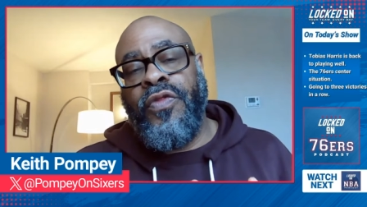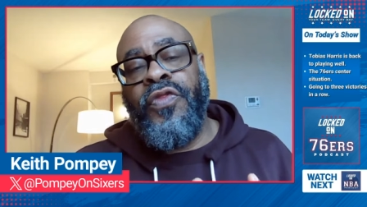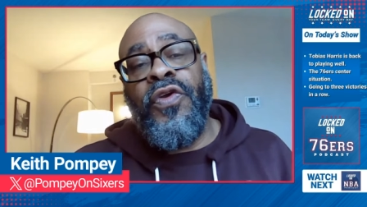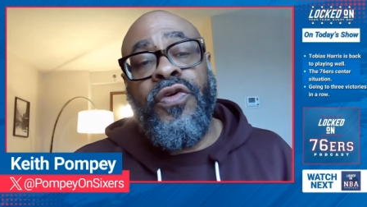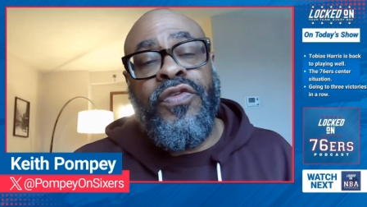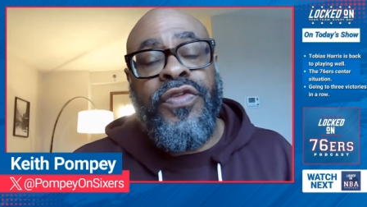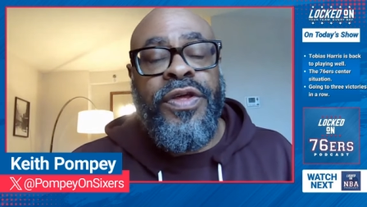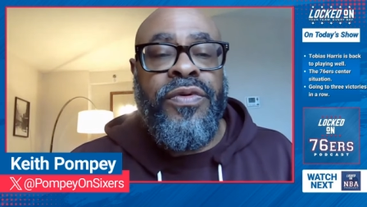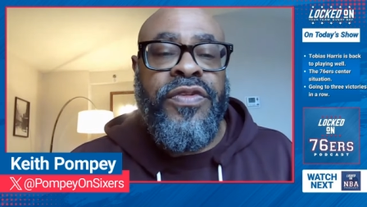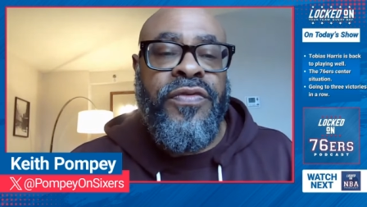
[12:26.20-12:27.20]
Thursday
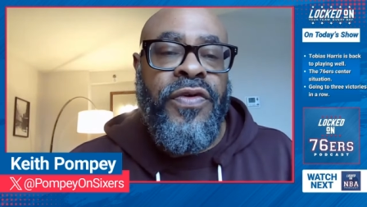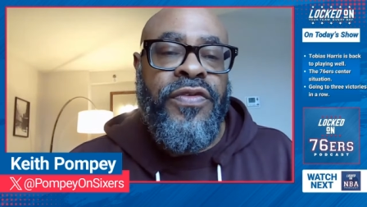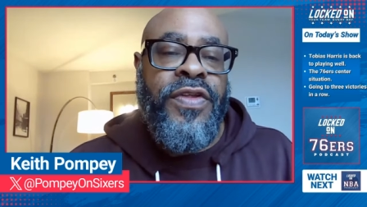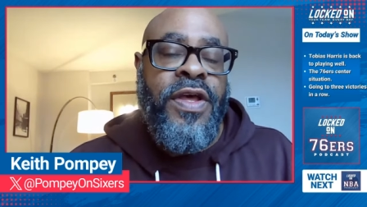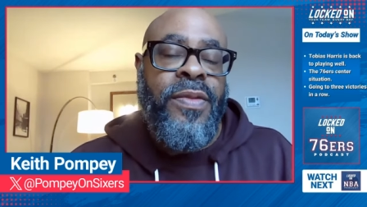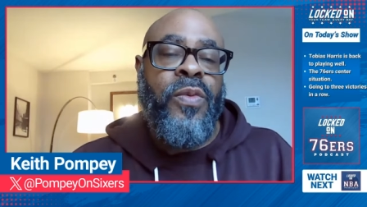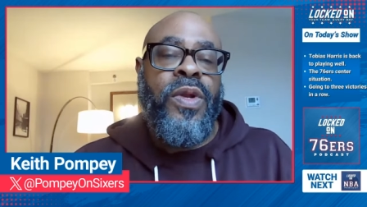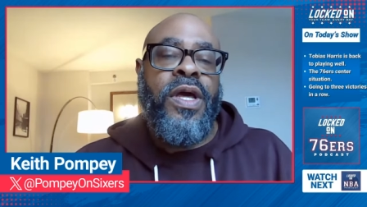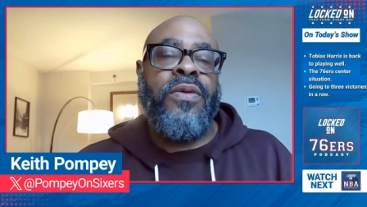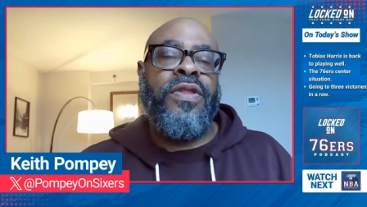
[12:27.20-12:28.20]
was the first time they
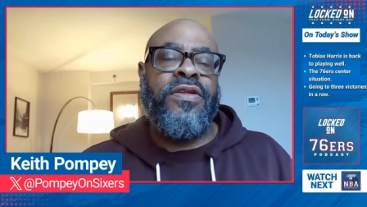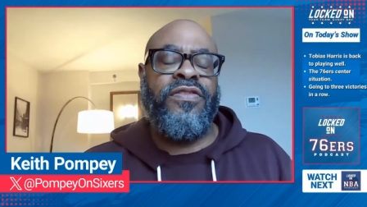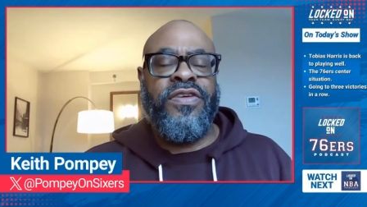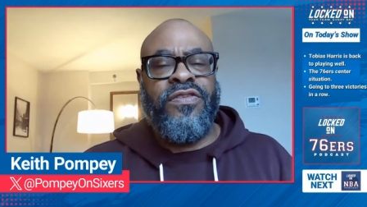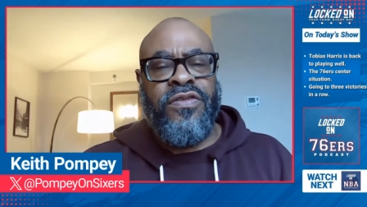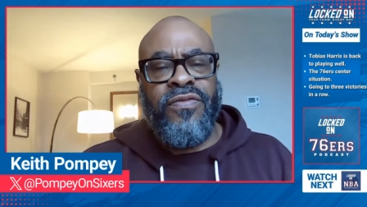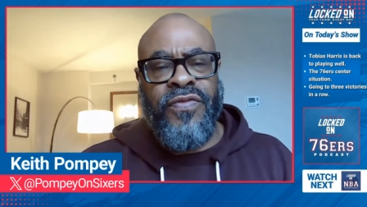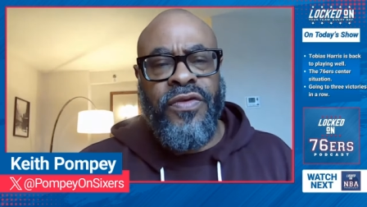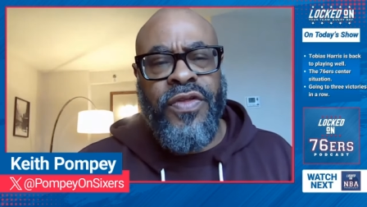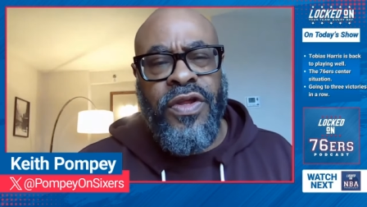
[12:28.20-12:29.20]
went out, the Sixers
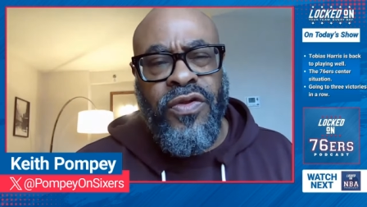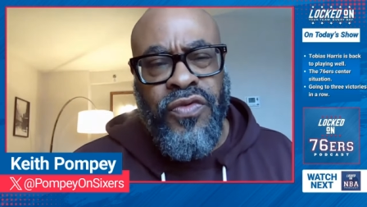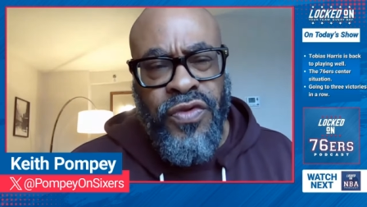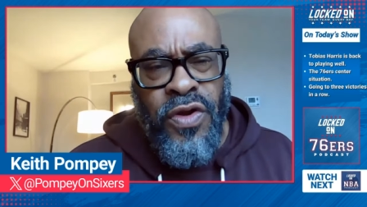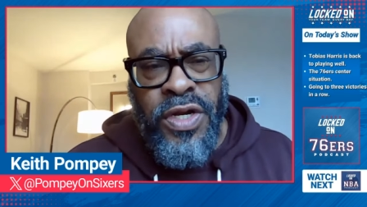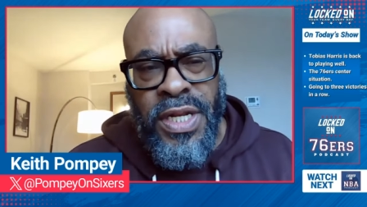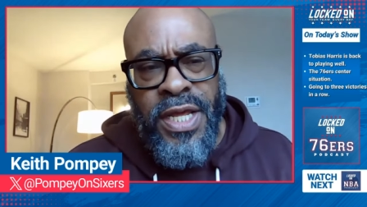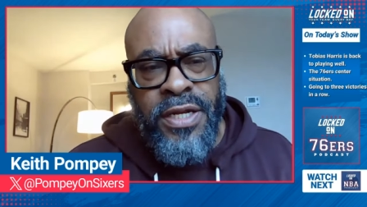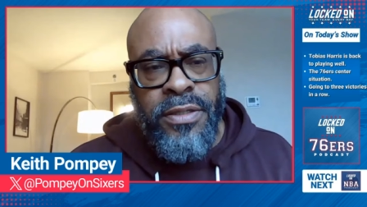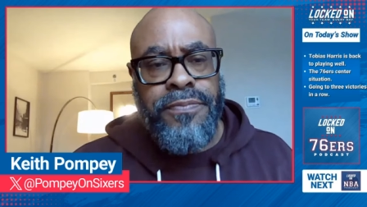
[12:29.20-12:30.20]
unveiled their new starting
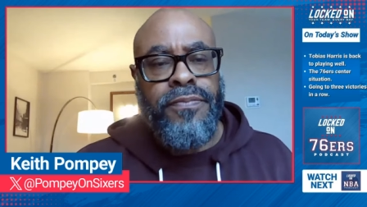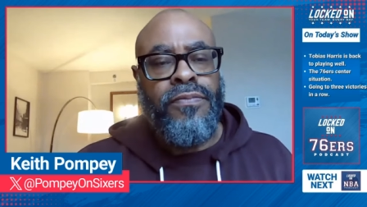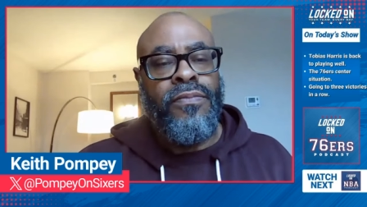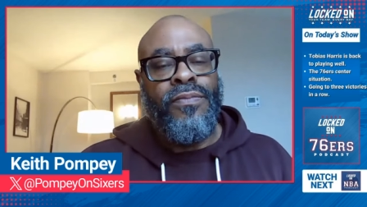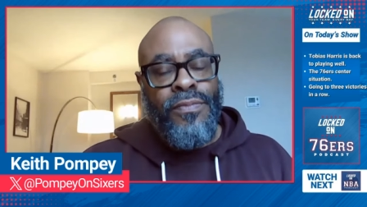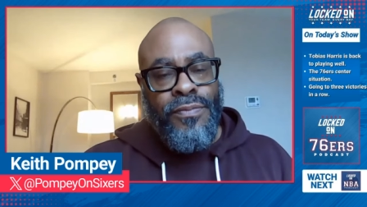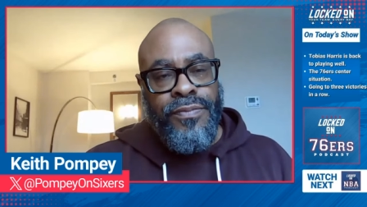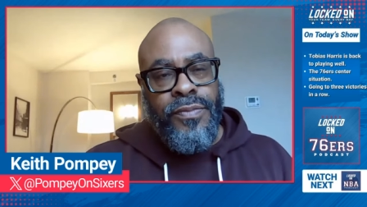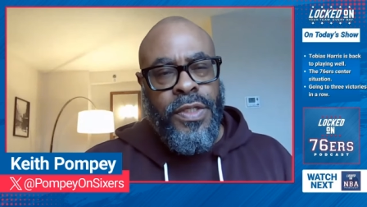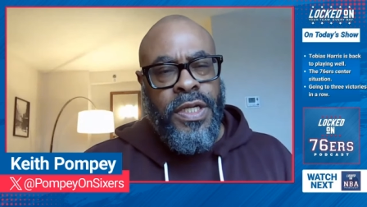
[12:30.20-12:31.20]
lineup.
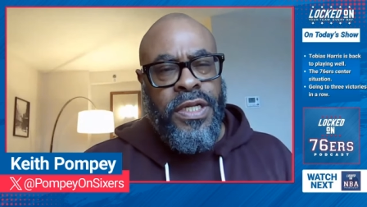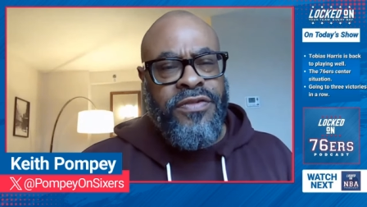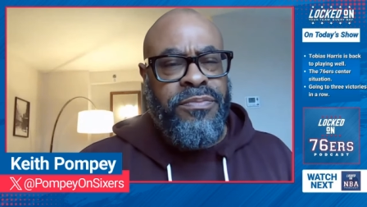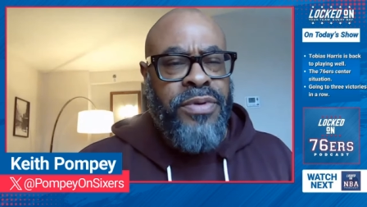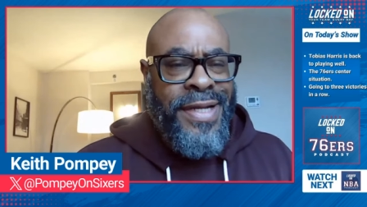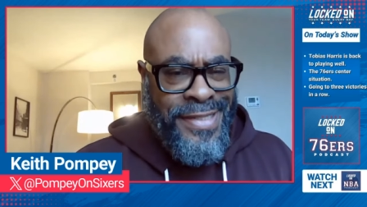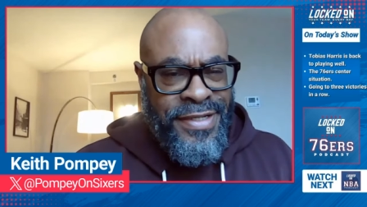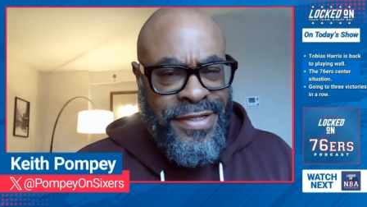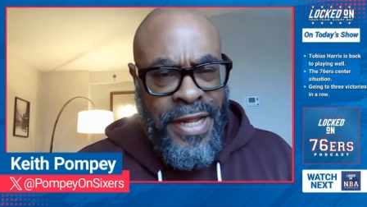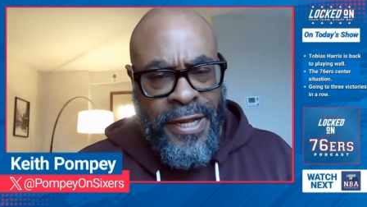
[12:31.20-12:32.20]
And let's break
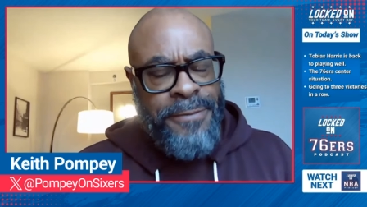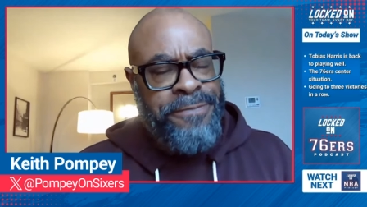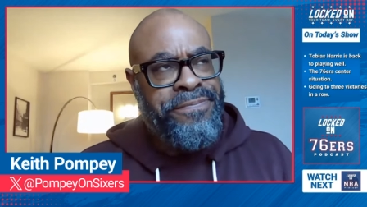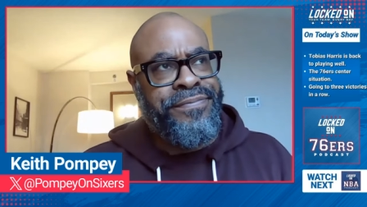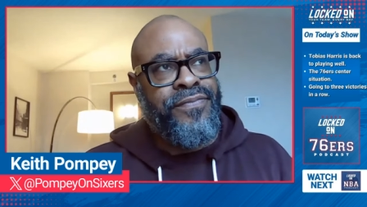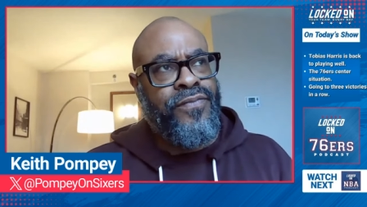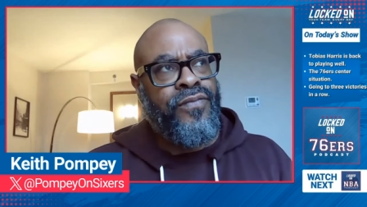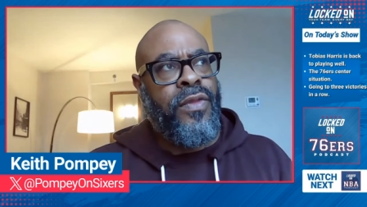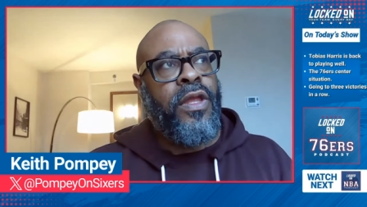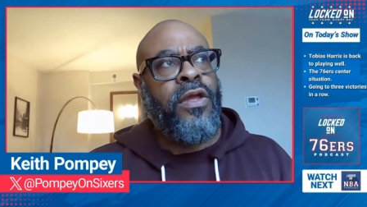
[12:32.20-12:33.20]
this down.
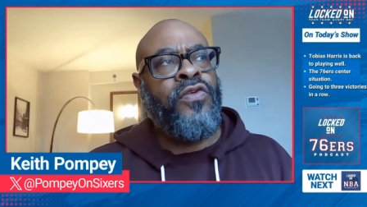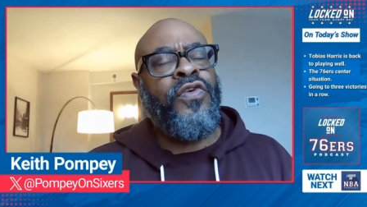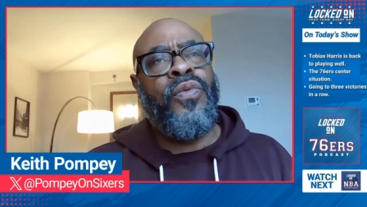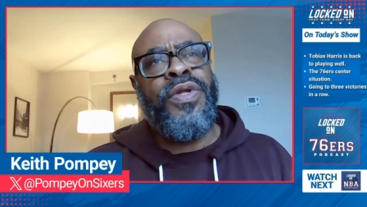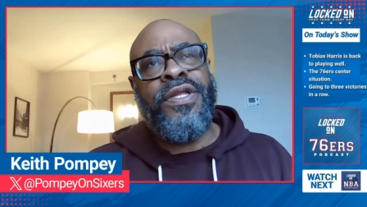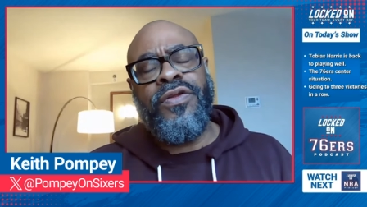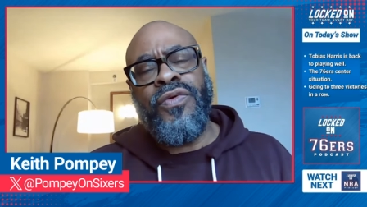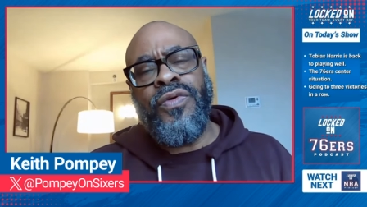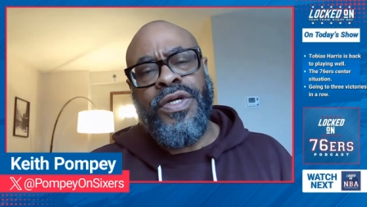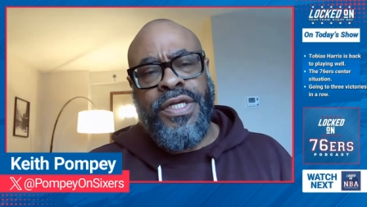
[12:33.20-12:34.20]
So what they're
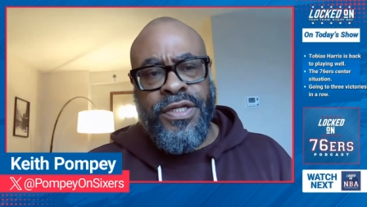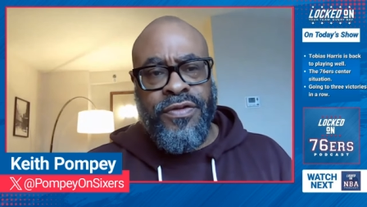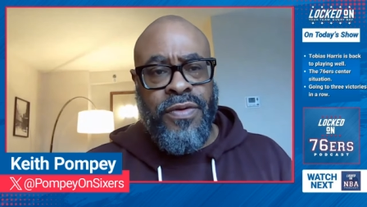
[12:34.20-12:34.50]
doing is